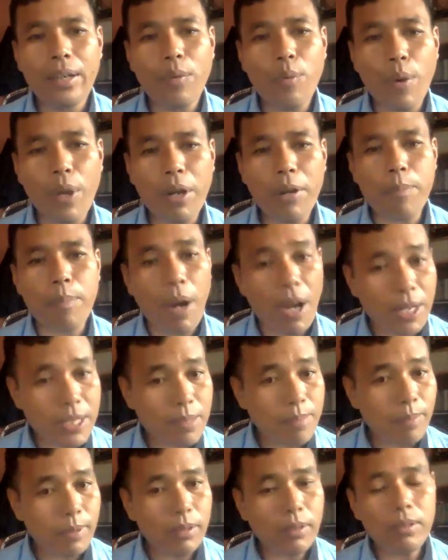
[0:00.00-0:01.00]
where
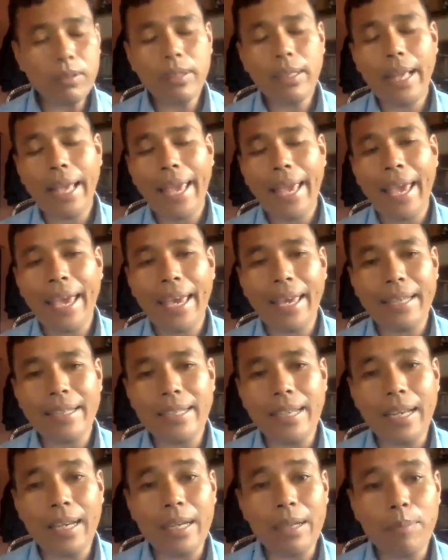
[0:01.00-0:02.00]
possible,
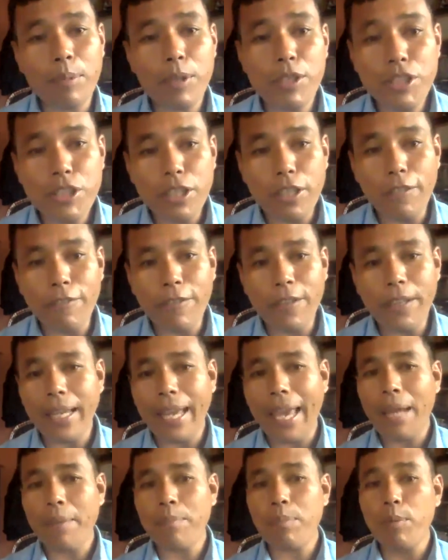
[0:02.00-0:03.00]
and
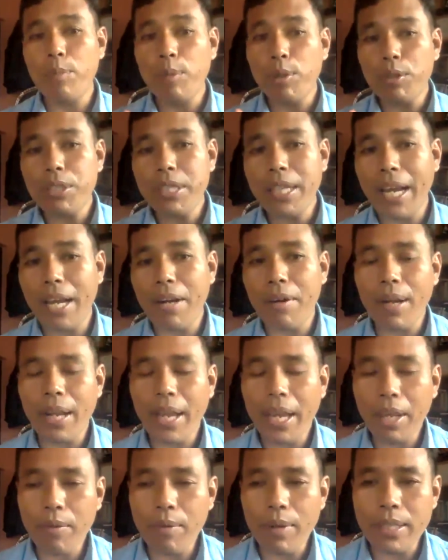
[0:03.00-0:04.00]
preserving and promoting our
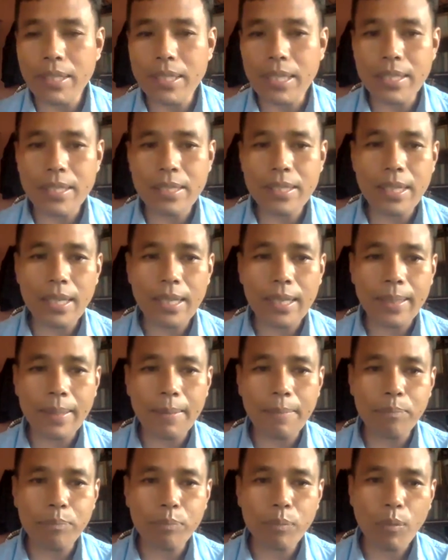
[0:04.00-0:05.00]
languages
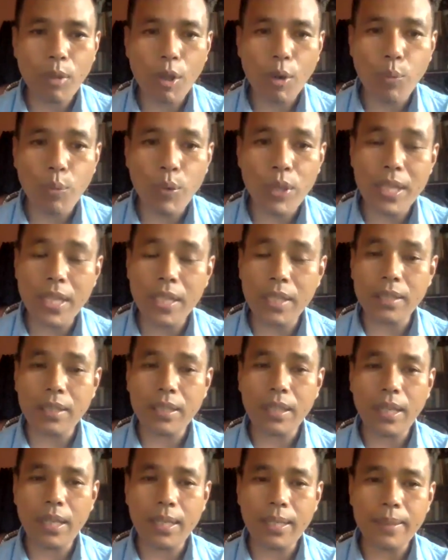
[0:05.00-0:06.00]

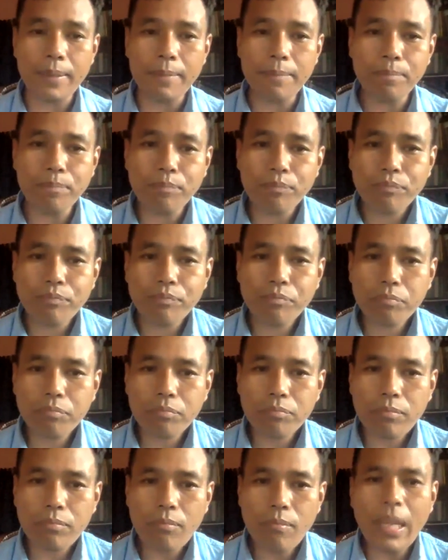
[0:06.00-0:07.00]
within
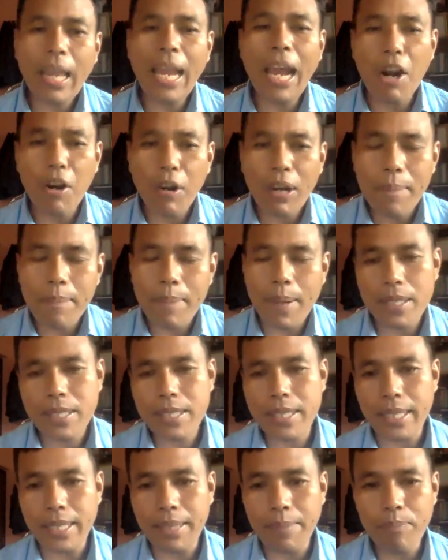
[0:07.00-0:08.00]
our
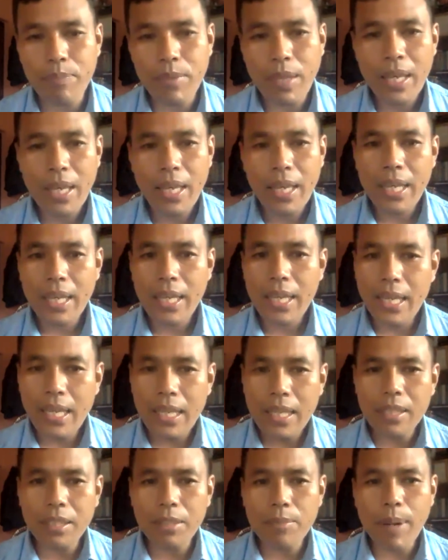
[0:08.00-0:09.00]
capacity,
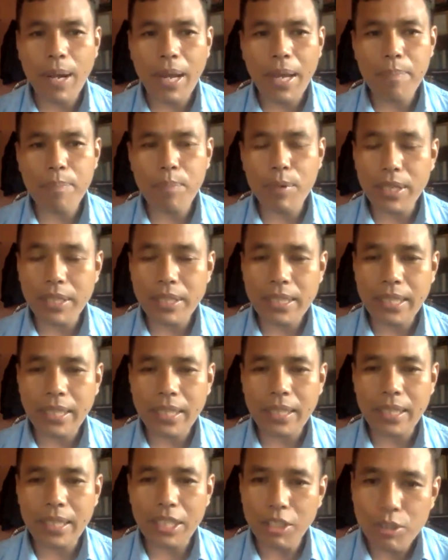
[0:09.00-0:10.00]
either by
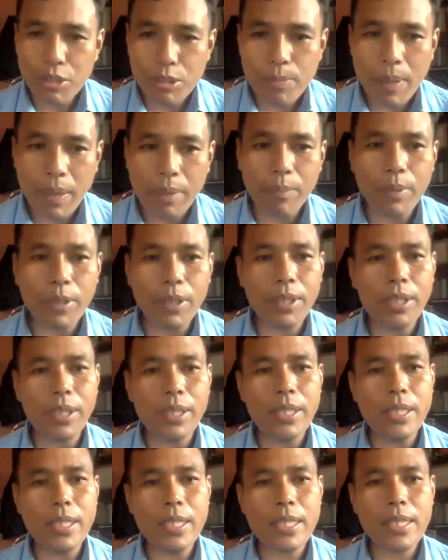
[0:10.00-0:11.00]
printing the
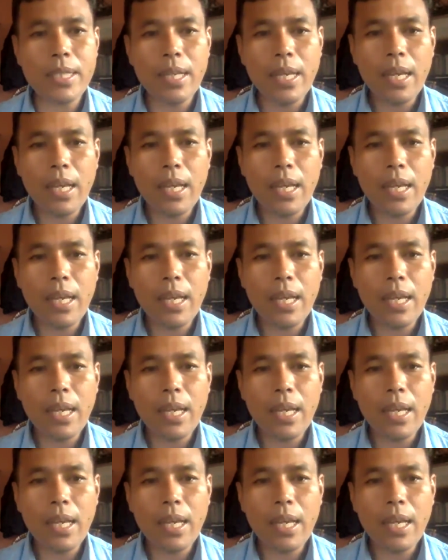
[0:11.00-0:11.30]
newspapers,